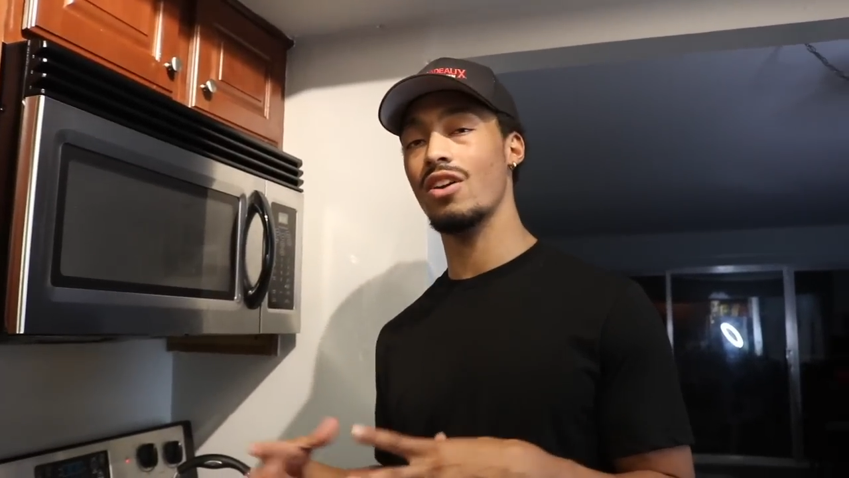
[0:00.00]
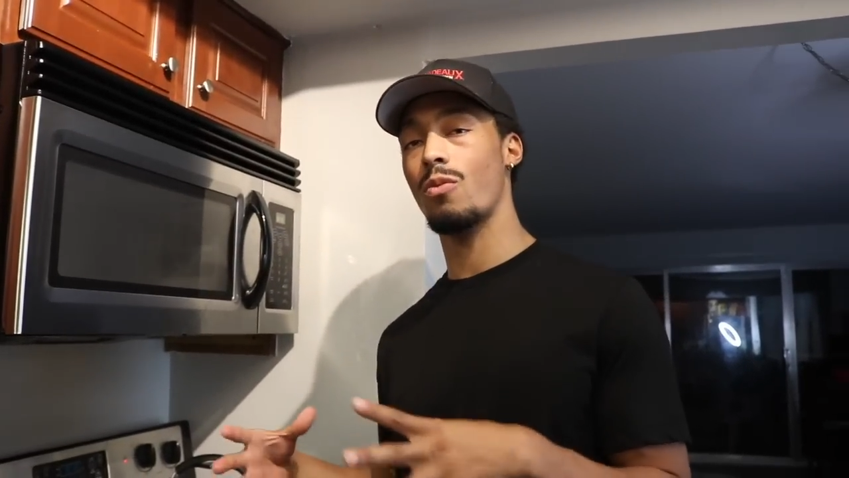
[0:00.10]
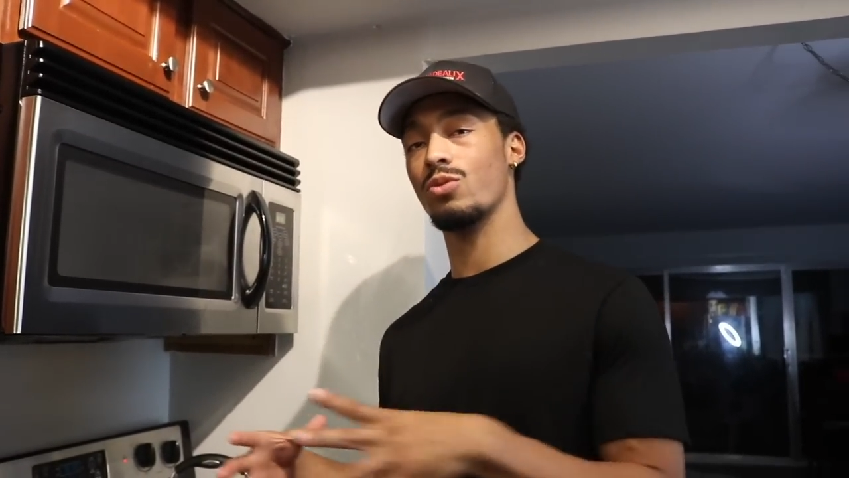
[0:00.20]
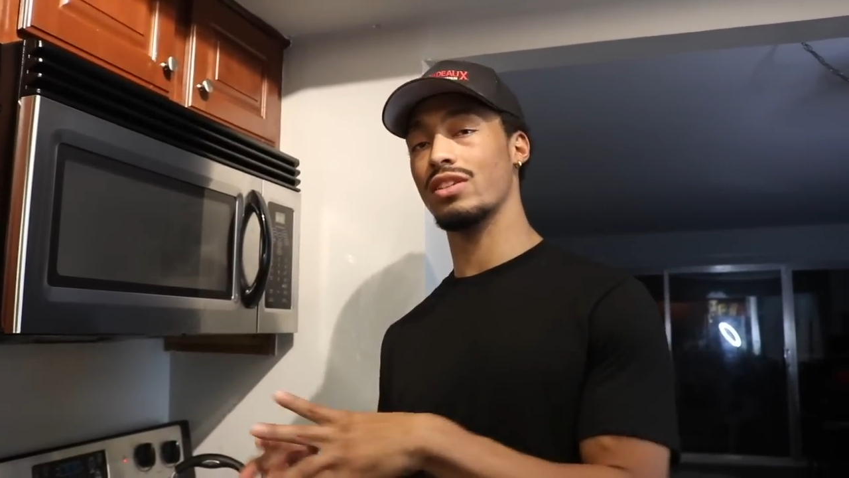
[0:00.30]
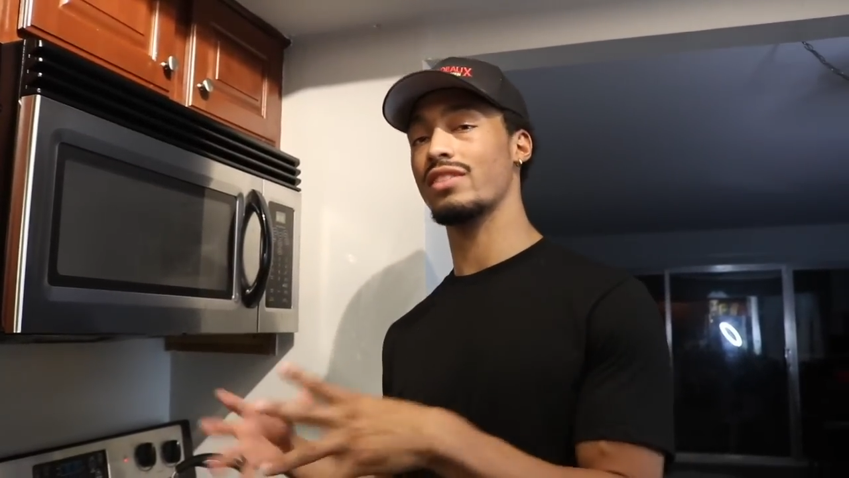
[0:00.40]

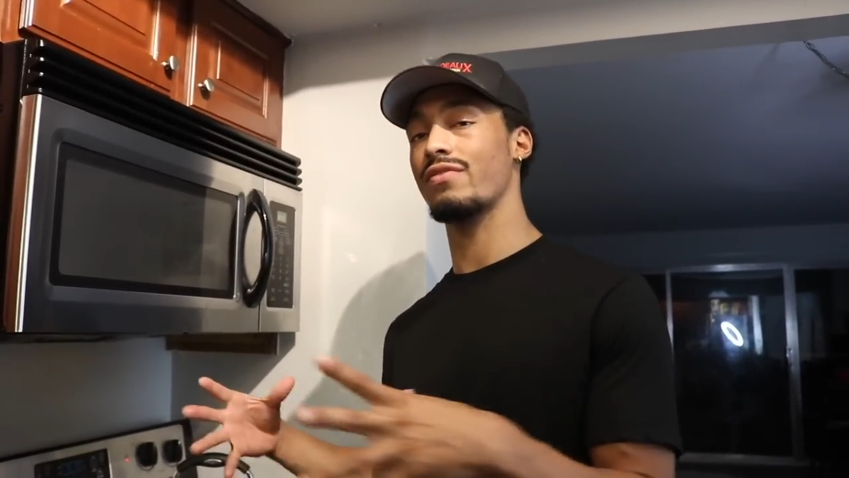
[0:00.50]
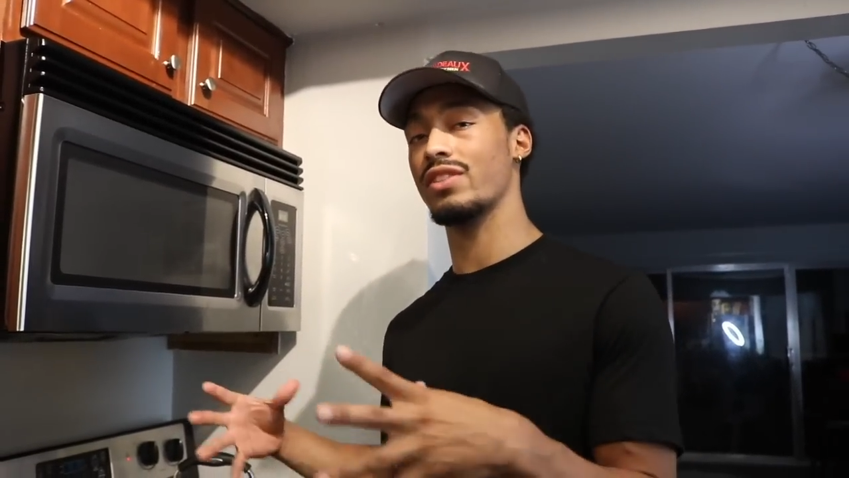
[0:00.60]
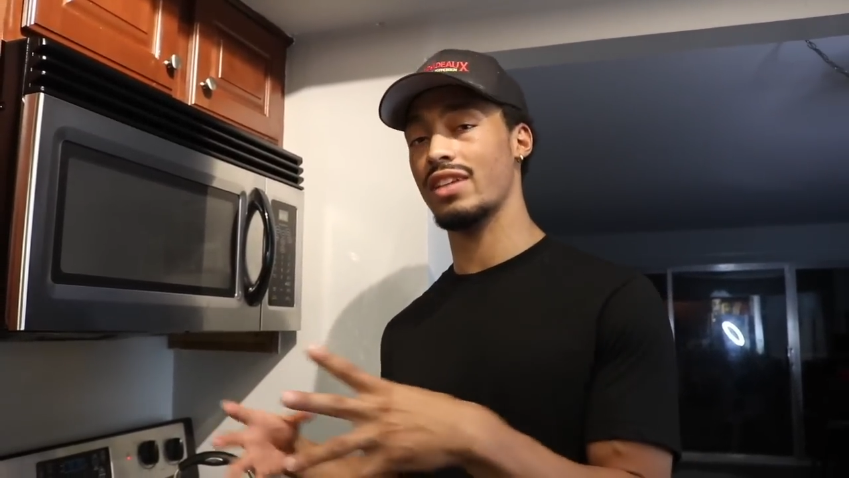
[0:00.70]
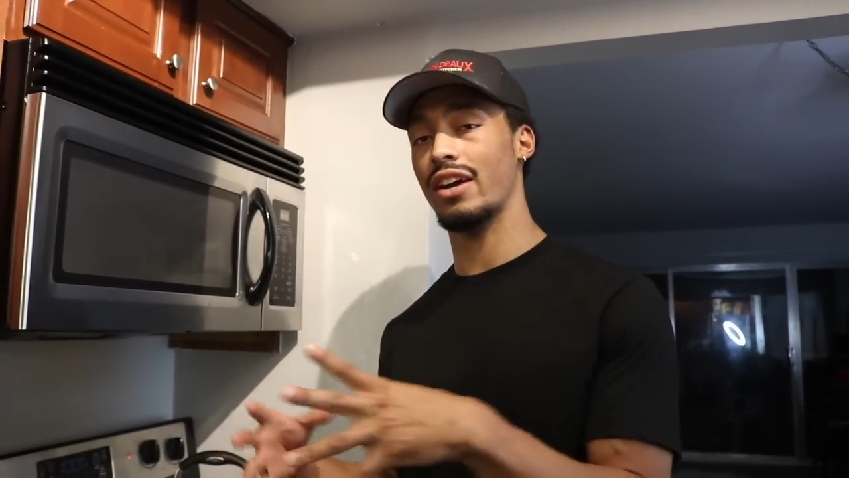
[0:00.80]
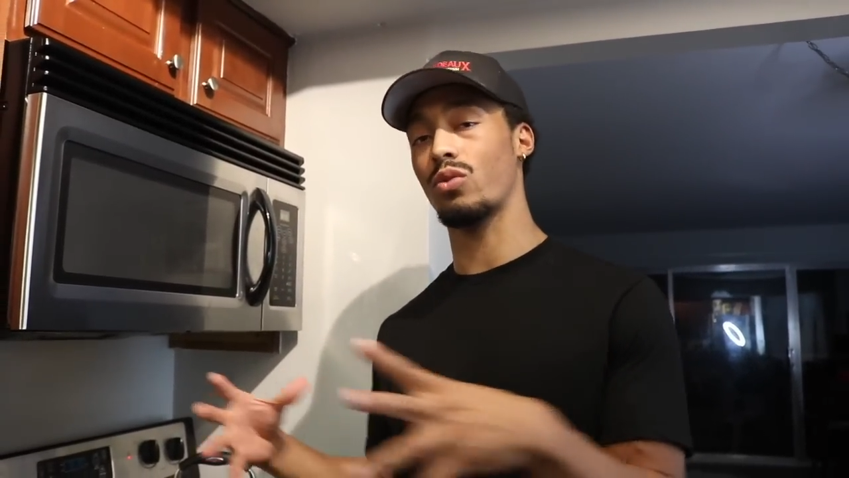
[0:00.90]
almost as if
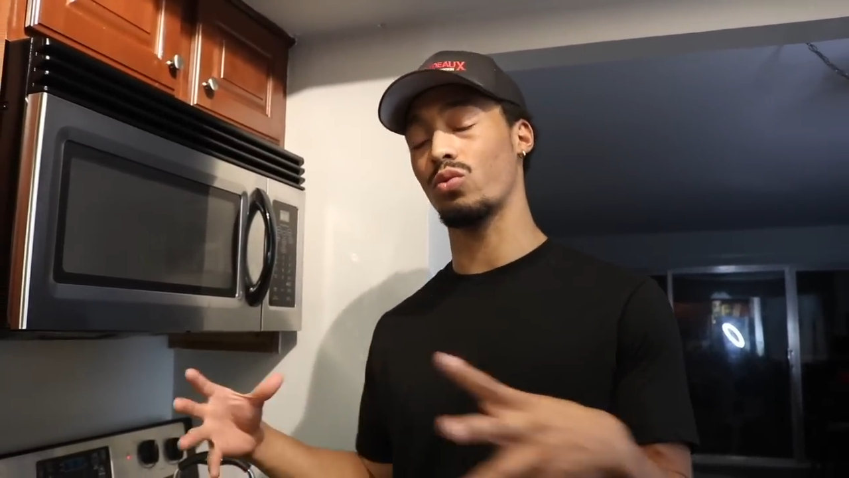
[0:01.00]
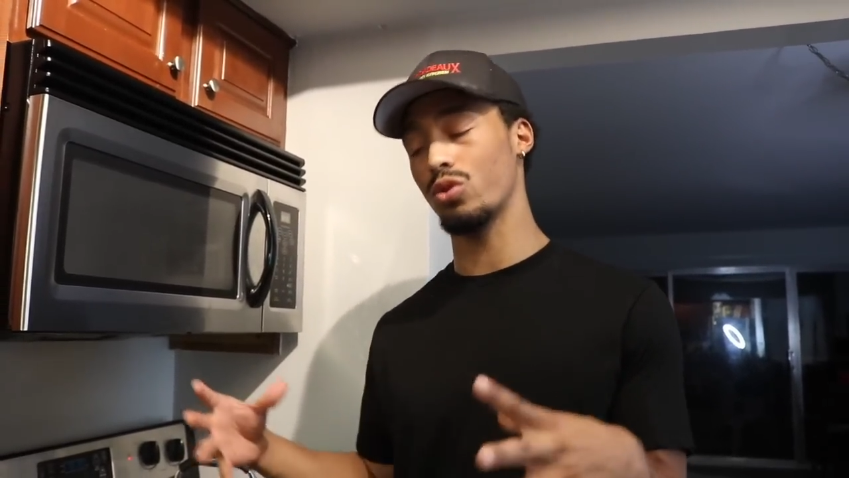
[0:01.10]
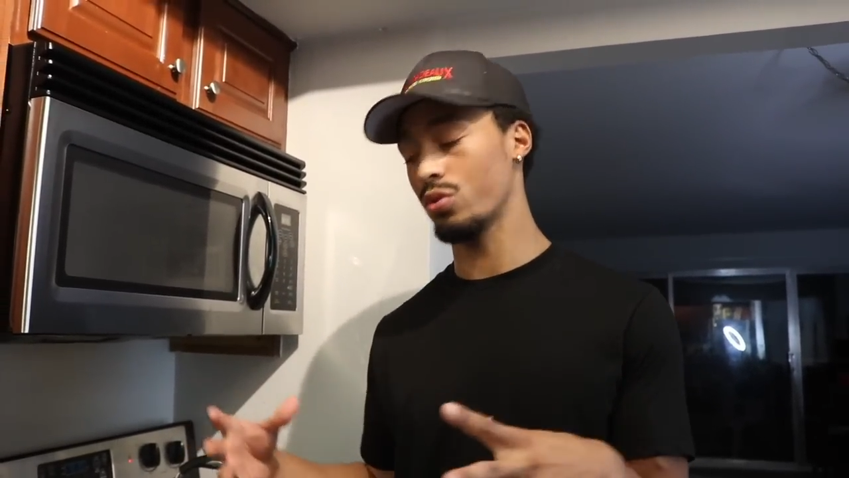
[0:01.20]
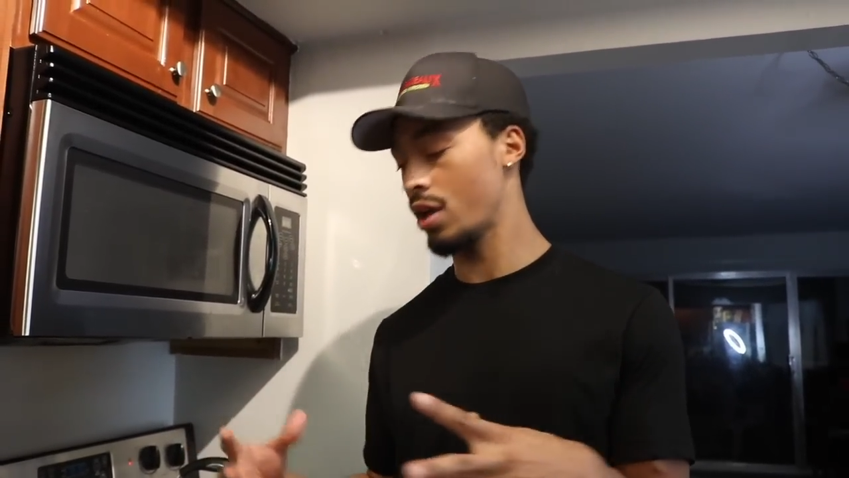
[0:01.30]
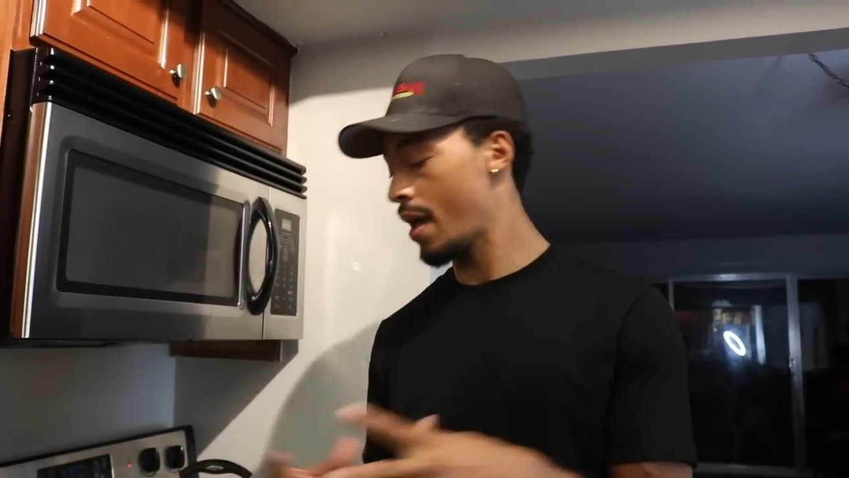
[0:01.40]
it's like a roux.